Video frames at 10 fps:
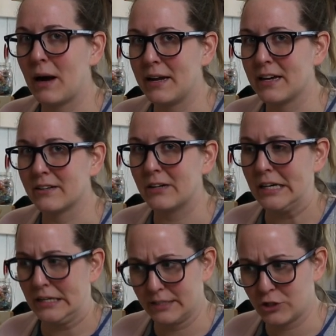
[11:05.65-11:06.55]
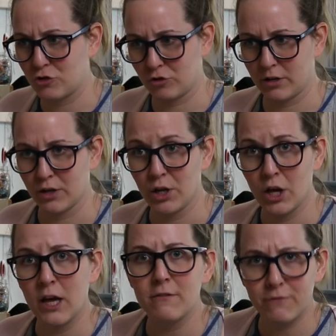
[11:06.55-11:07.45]
I had like an extra
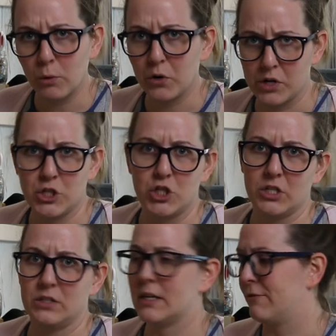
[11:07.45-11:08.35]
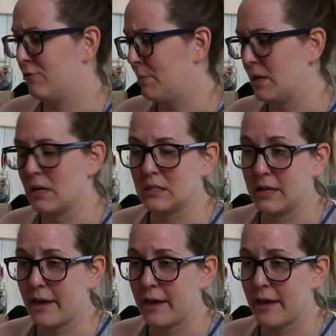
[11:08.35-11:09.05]
four inches after pinning it